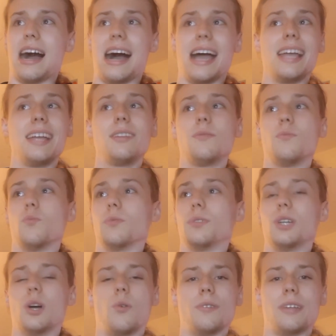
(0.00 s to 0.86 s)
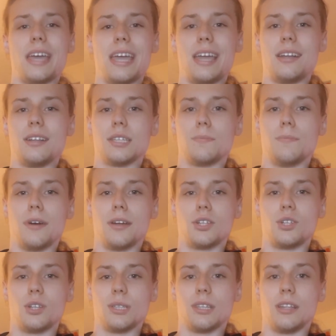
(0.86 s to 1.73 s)
I don't hate as
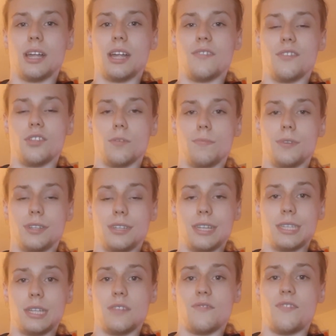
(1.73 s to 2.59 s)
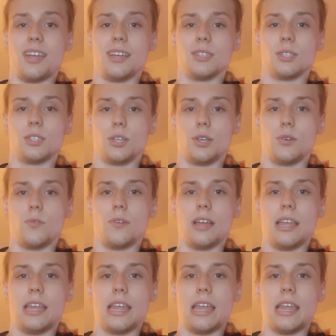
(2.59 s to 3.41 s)
much as a lot of other Disney fans do.